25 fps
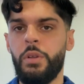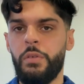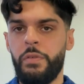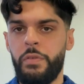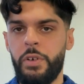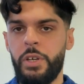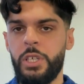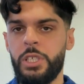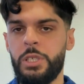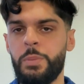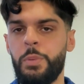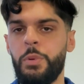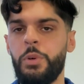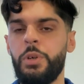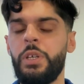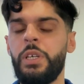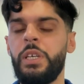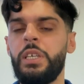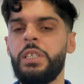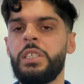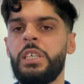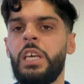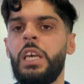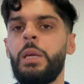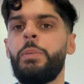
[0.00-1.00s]
first point
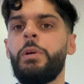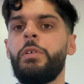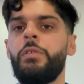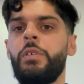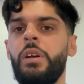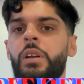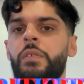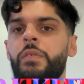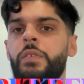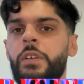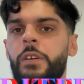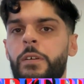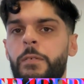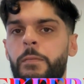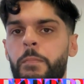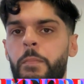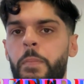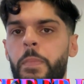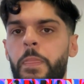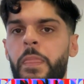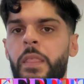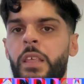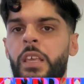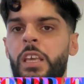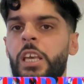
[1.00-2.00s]
is keep it relevant.
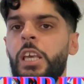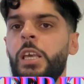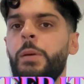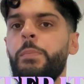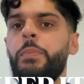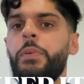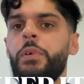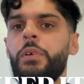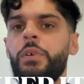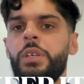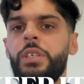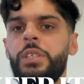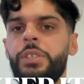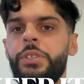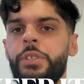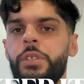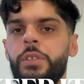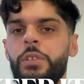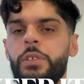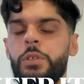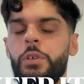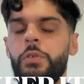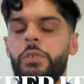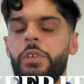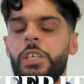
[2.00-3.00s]
Keep your
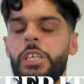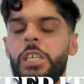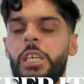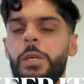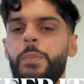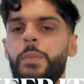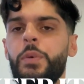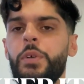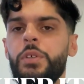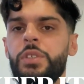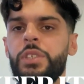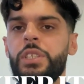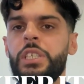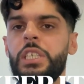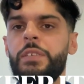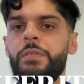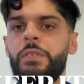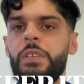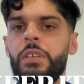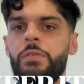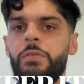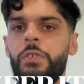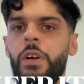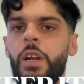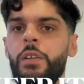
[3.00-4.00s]

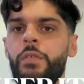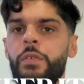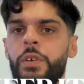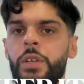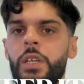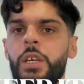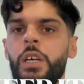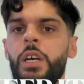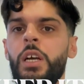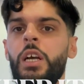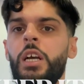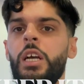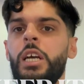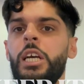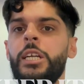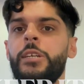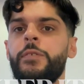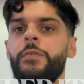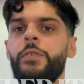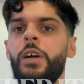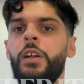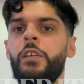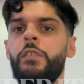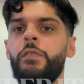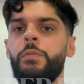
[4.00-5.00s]
CV relevant.
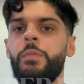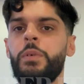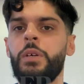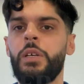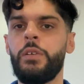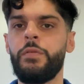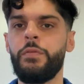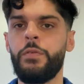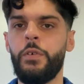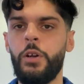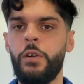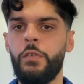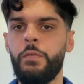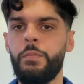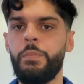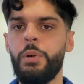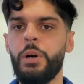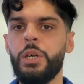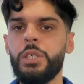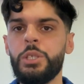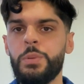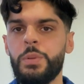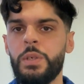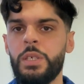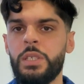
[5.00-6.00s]
Involve
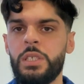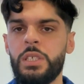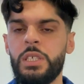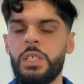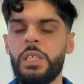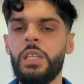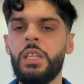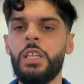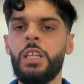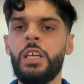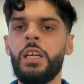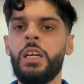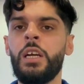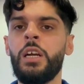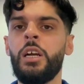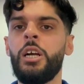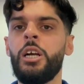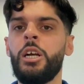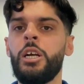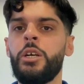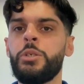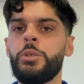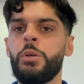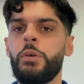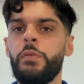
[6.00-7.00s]
buzzwords in there.
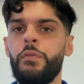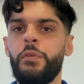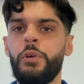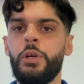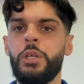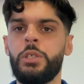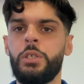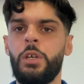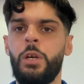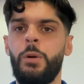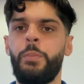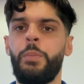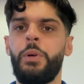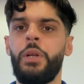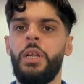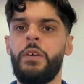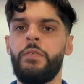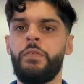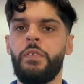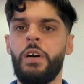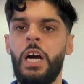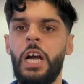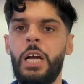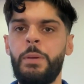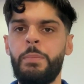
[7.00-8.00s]
So for example, if
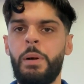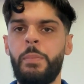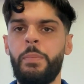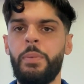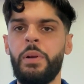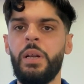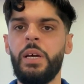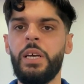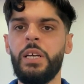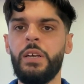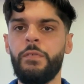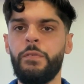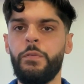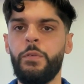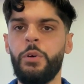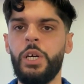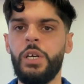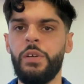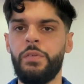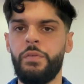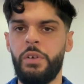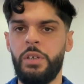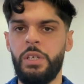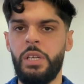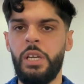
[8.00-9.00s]
I'm applying for a
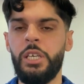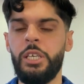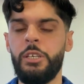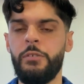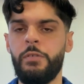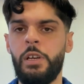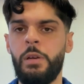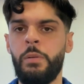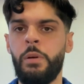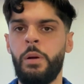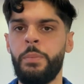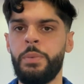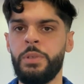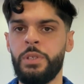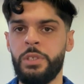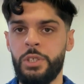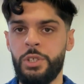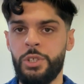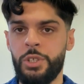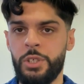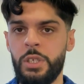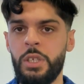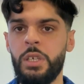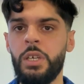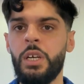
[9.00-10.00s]
front-end developer
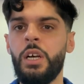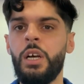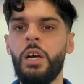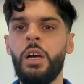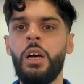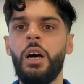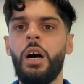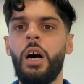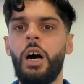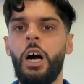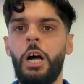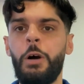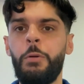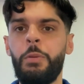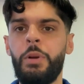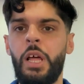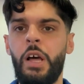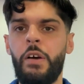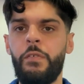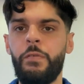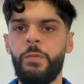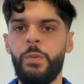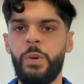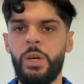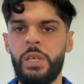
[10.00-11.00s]
position, I will
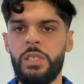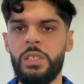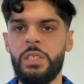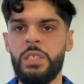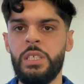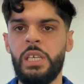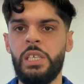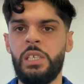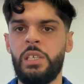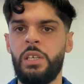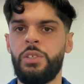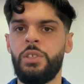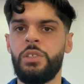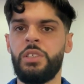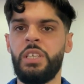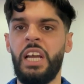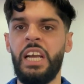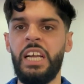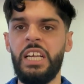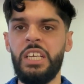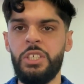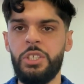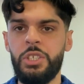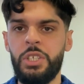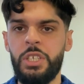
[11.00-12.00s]
have words there such as
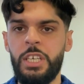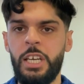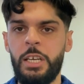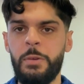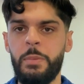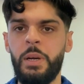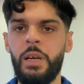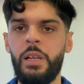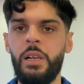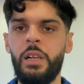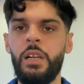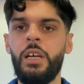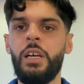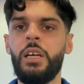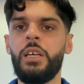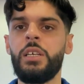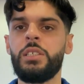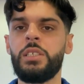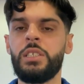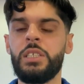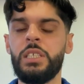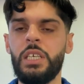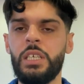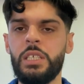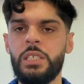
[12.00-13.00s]
HTML,
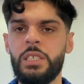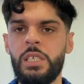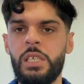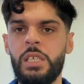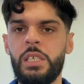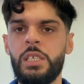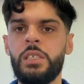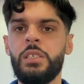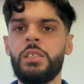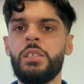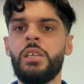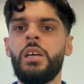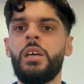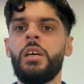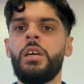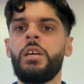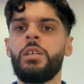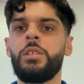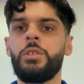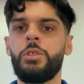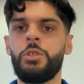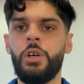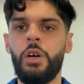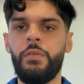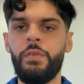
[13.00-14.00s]
CSS,
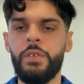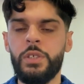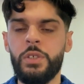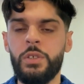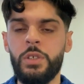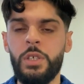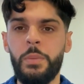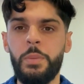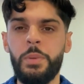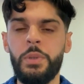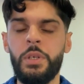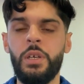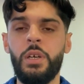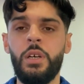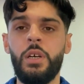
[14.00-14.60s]
JavaScript,